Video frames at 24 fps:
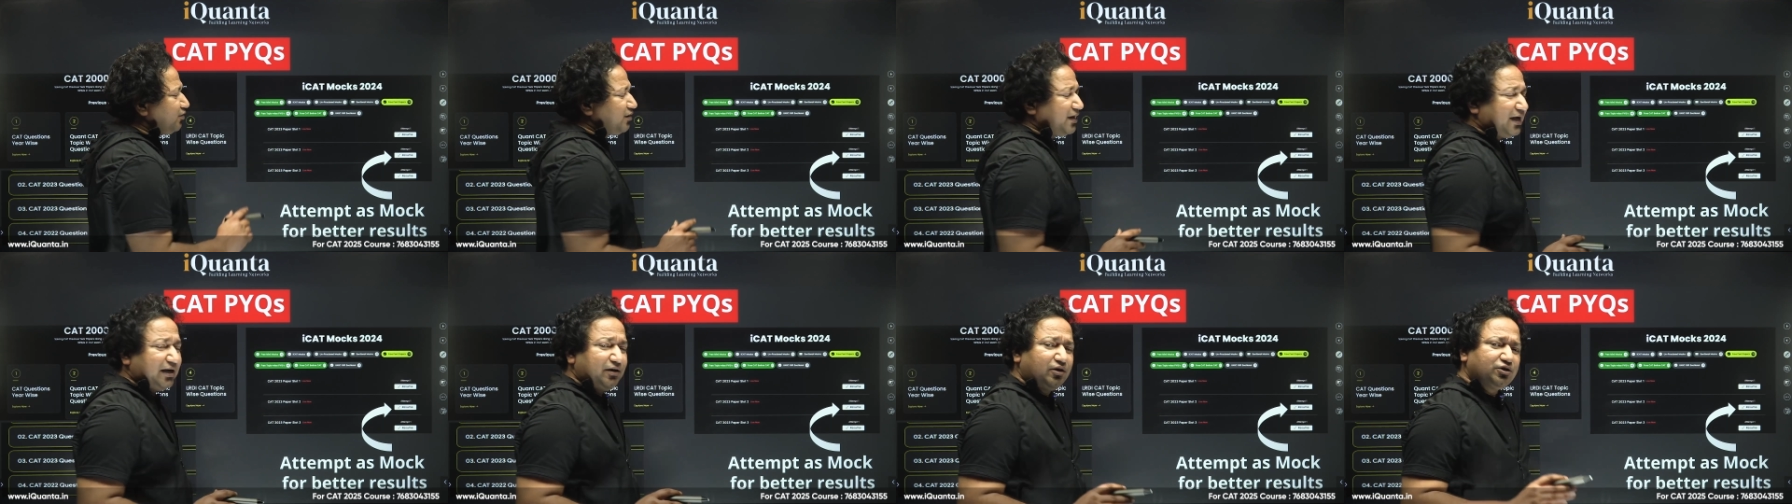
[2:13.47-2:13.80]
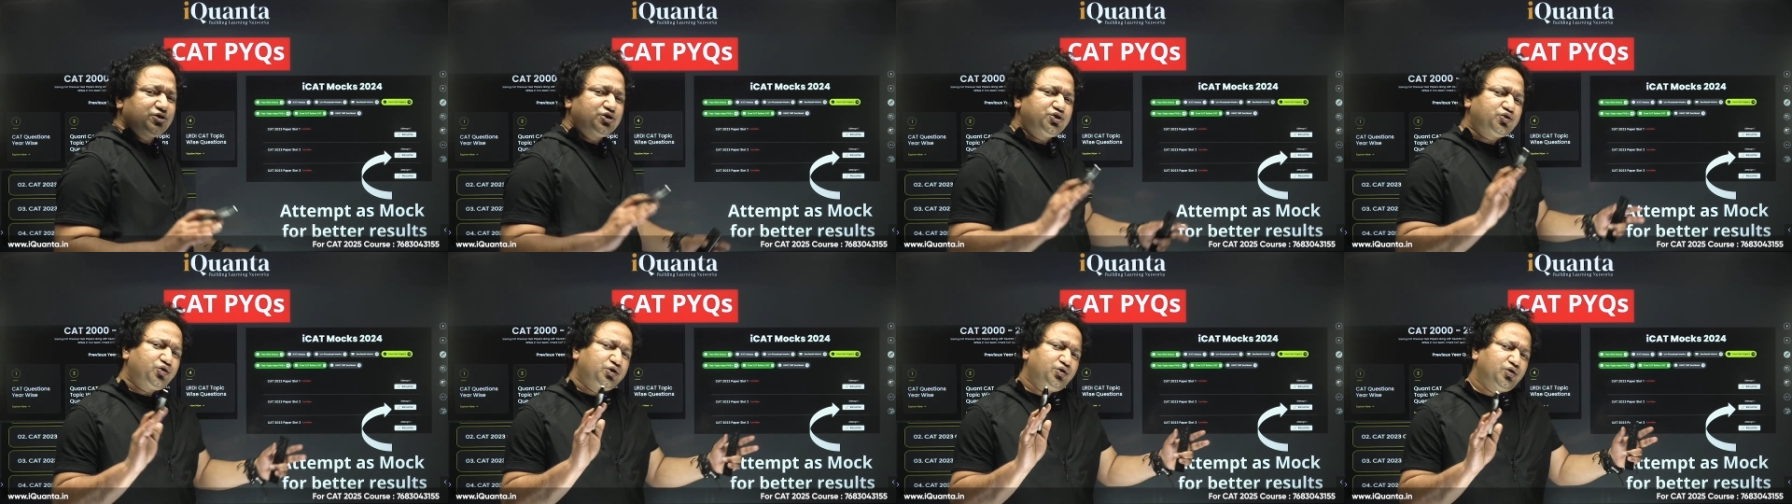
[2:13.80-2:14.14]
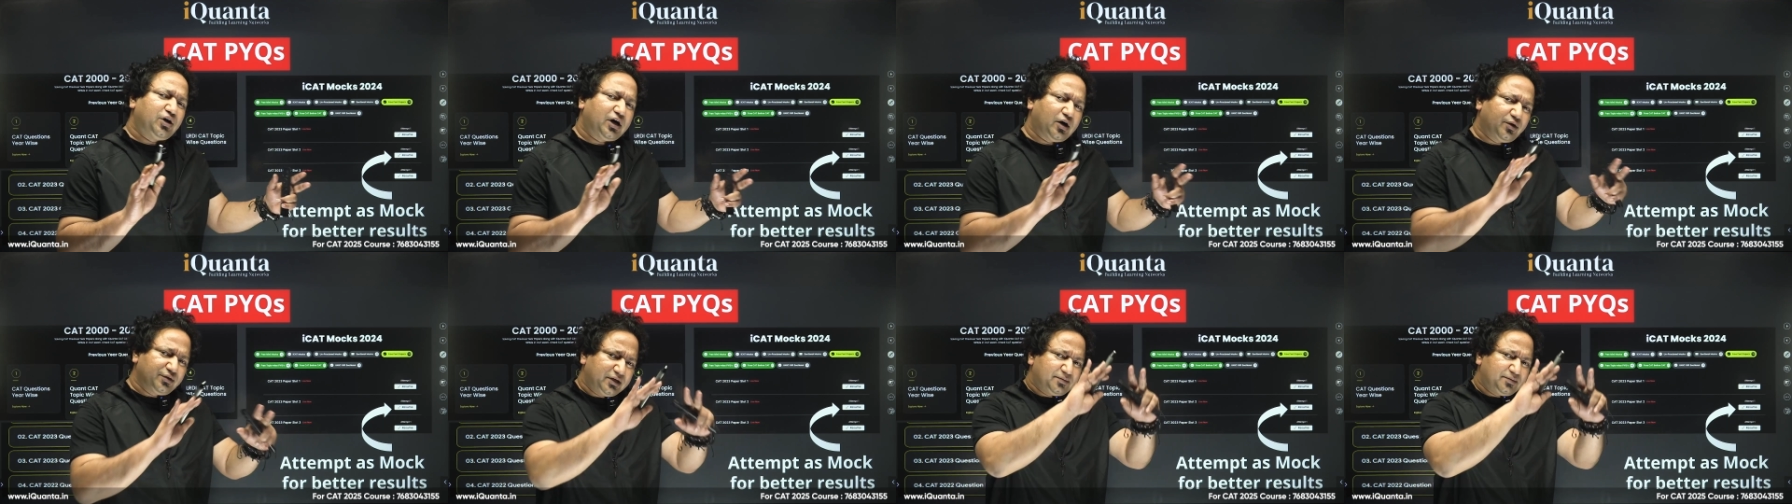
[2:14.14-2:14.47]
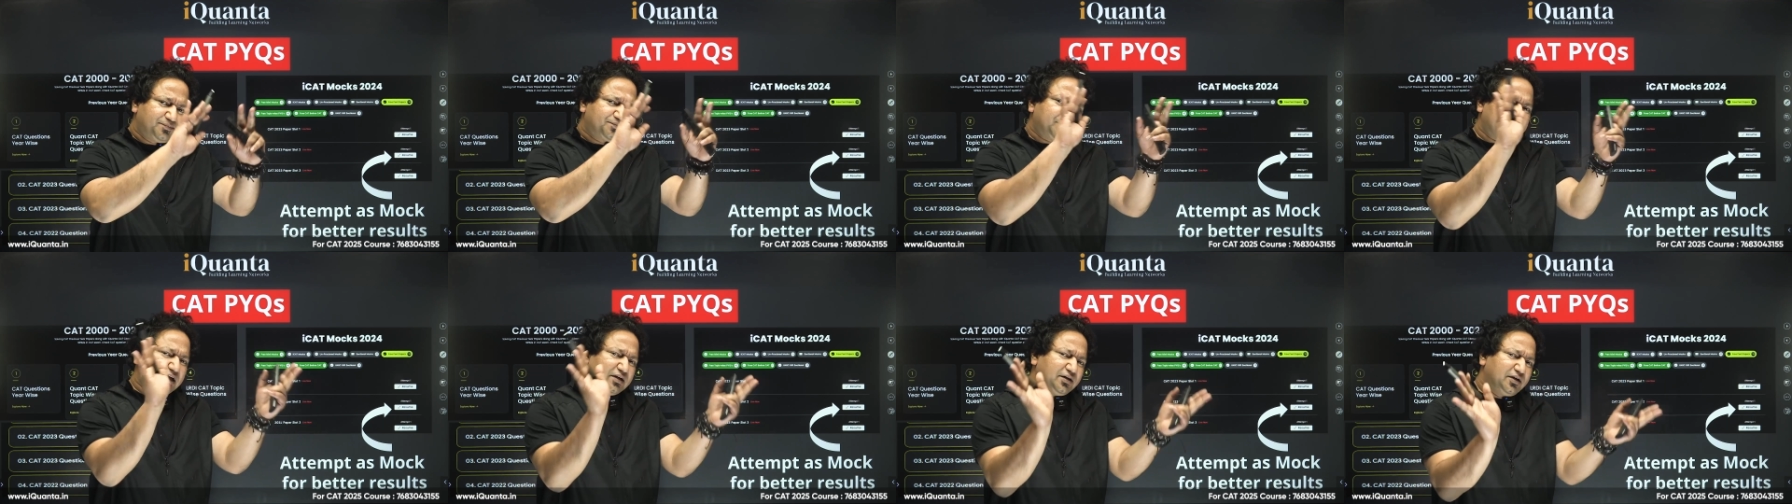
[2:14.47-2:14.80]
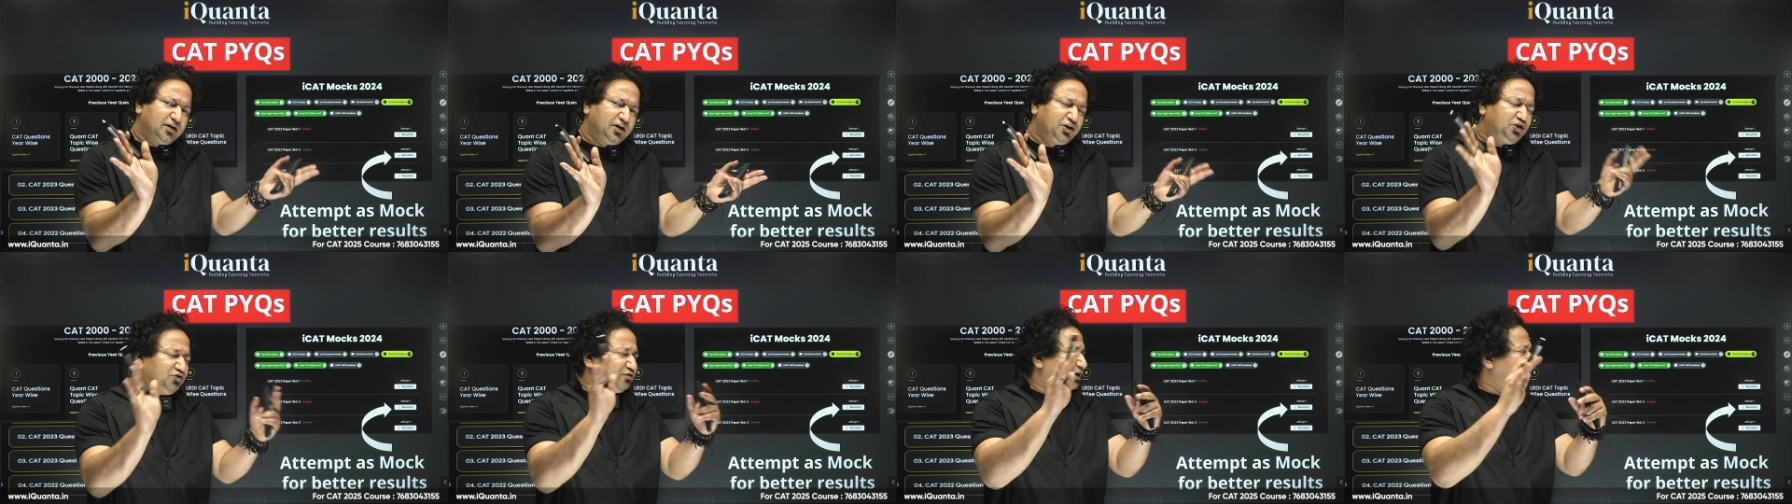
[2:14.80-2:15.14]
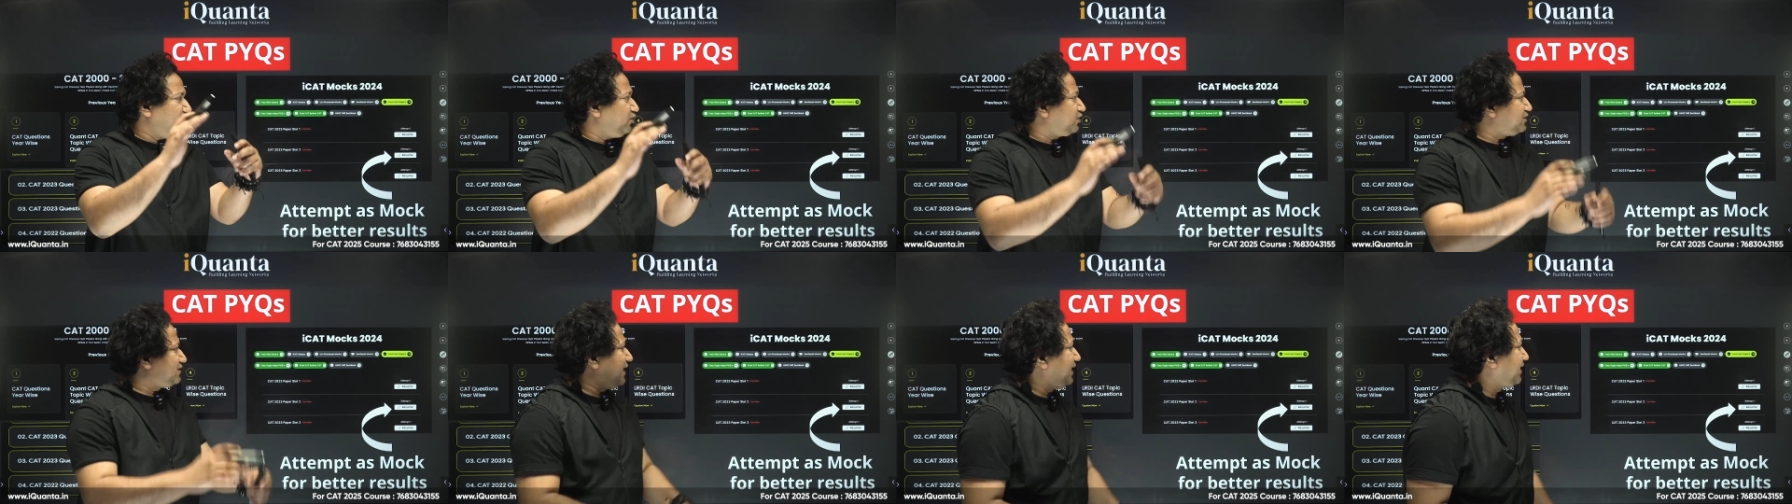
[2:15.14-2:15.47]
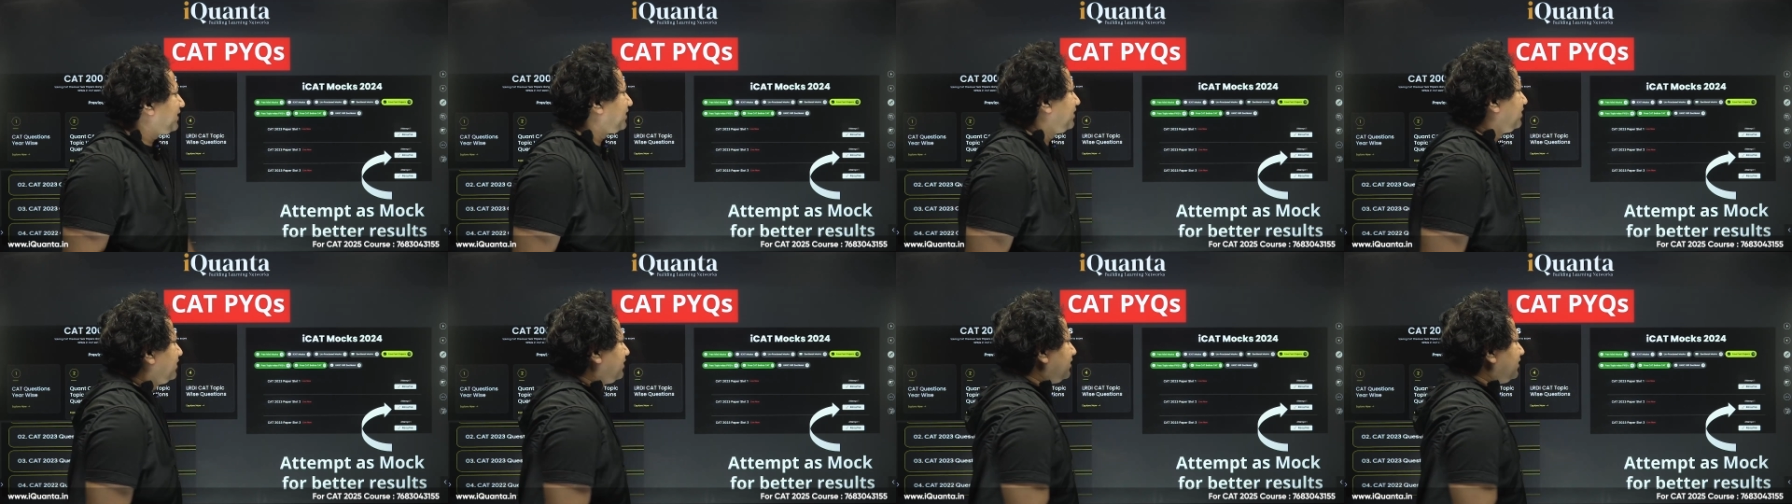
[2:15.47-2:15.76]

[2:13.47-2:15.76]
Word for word: I'll also show you how the UI looks like.